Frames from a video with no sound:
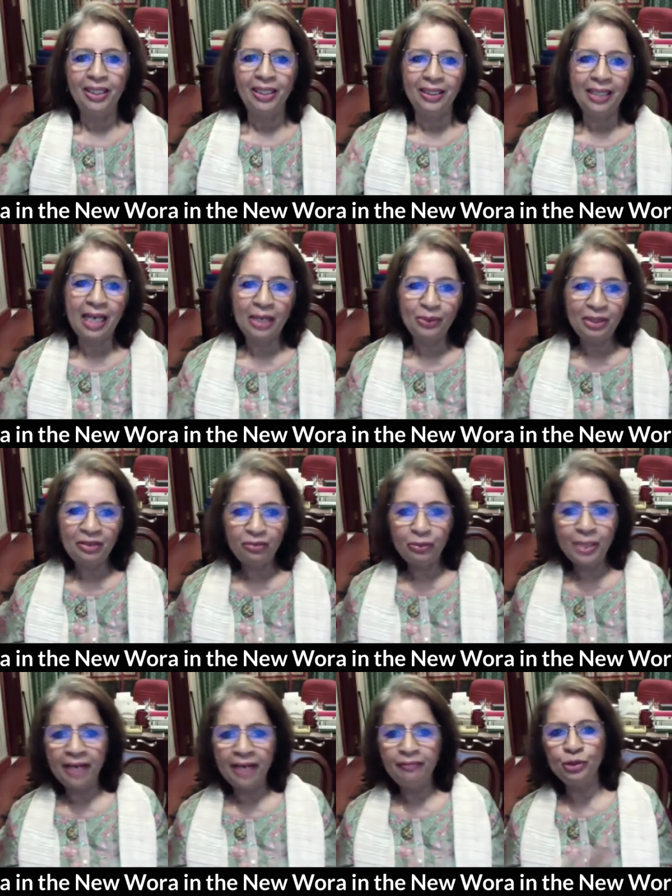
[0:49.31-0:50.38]
Now, if
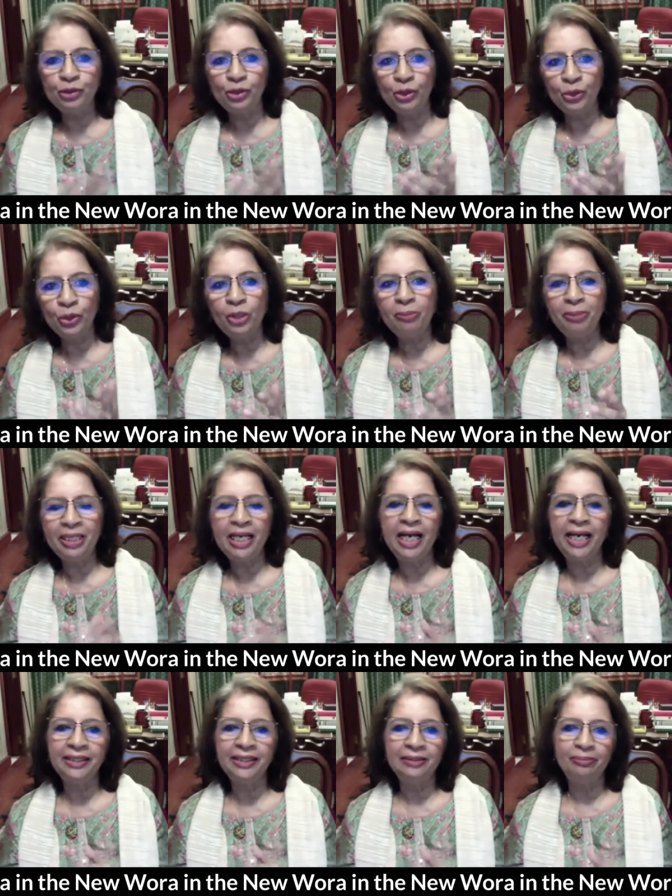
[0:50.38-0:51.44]
we have to look
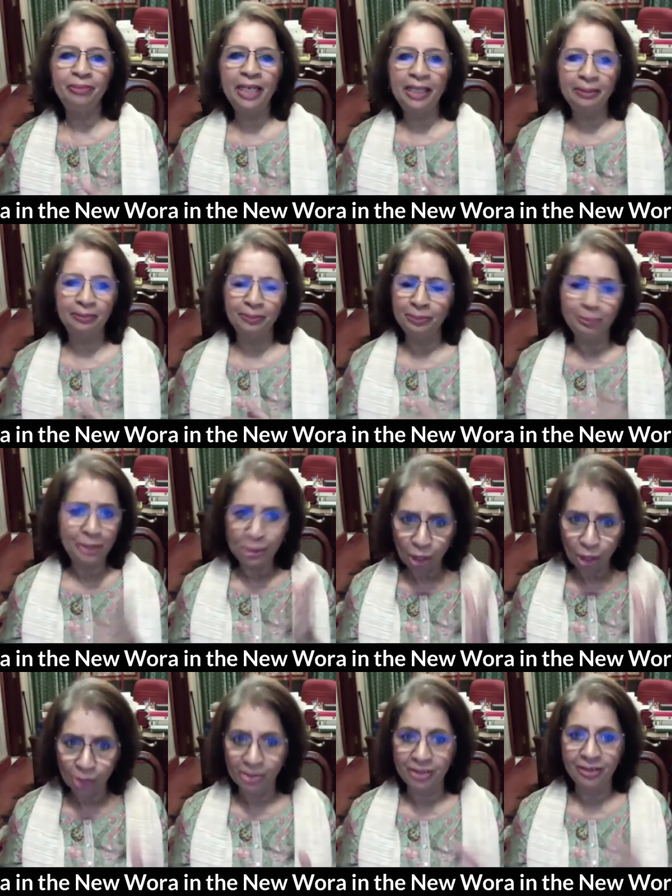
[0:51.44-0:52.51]
beyond
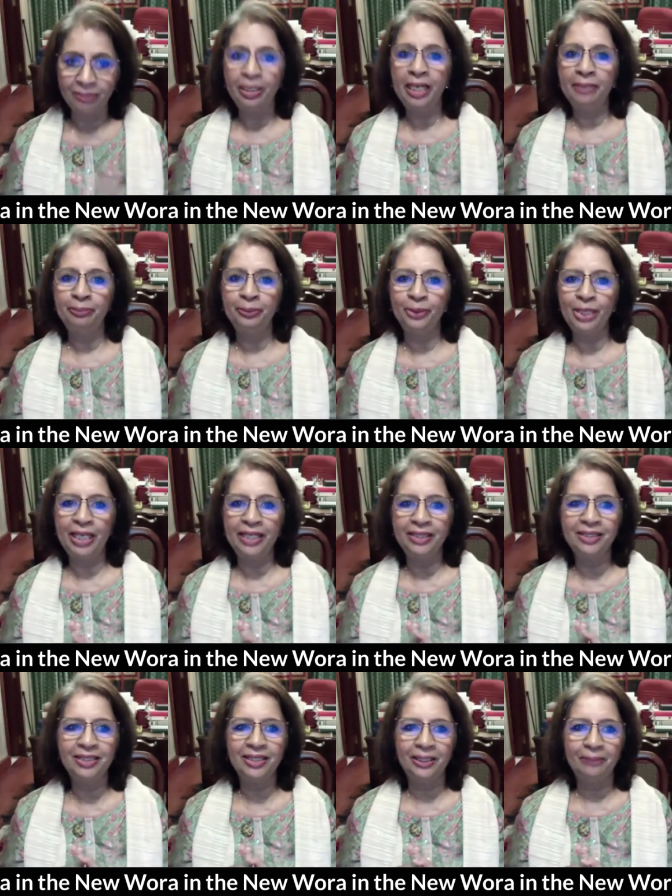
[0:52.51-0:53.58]

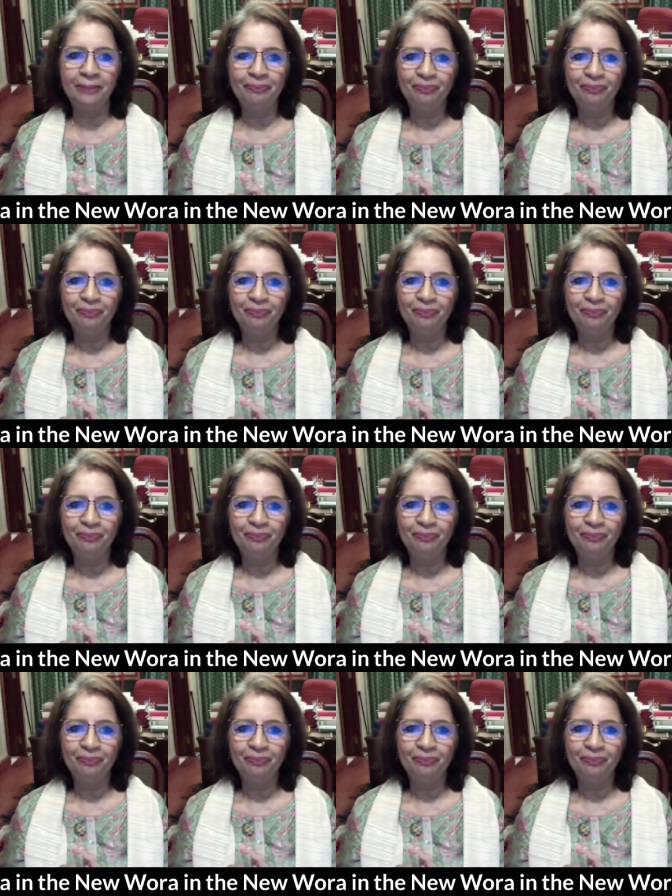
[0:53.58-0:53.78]
bipolarity,